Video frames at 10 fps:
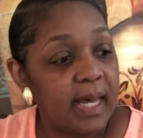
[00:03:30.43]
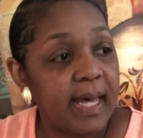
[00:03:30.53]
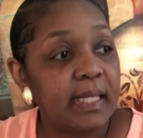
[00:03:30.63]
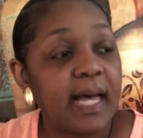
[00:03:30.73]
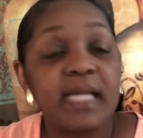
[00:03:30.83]

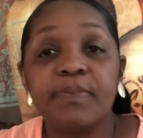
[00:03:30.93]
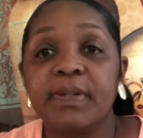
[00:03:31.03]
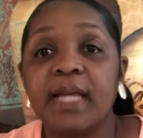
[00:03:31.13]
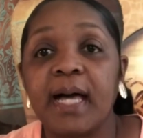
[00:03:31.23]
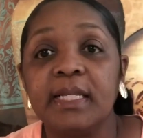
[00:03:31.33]
And last
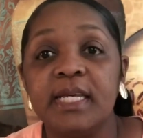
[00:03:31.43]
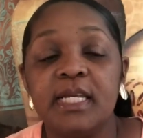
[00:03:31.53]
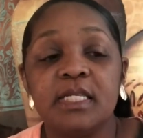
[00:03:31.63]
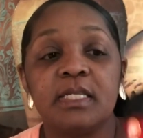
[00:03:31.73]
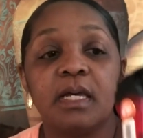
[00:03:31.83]
but not
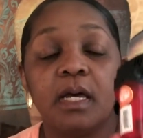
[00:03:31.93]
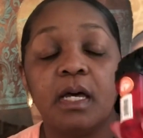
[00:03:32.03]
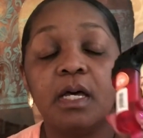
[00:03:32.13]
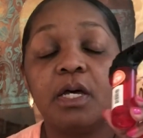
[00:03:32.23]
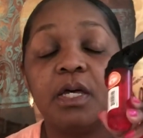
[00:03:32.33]
least,
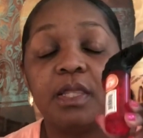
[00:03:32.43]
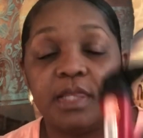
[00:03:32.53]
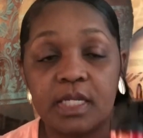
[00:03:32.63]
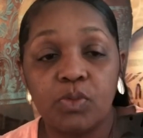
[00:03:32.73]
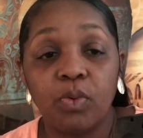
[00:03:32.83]

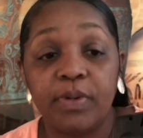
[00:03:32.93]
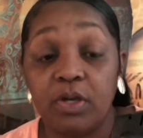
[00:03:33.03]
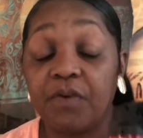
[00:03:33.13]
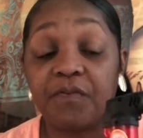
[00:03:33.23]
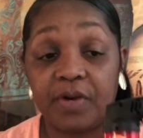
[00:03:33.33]
this will be
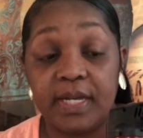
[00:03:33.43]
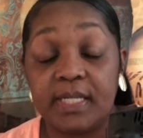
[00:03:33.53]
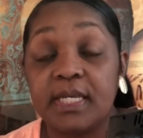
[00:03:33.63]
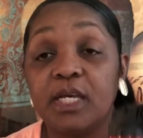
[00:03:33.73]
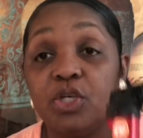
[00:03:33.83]
your
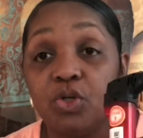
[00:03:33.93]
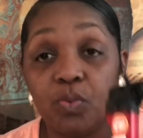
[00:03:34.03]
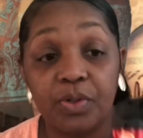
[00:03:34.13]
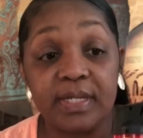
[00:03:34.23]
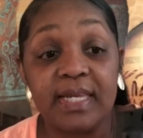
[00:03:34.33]
friend. You
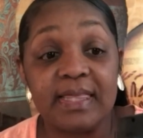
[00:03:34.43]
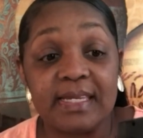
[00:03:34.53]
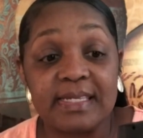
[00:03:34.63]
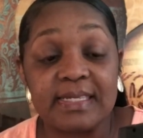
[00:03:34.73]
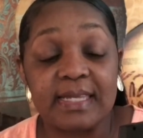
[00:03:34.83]
will need
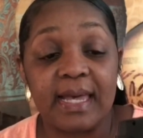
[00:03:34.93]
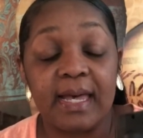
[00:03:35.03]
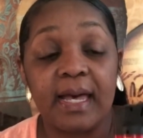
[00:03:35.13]
this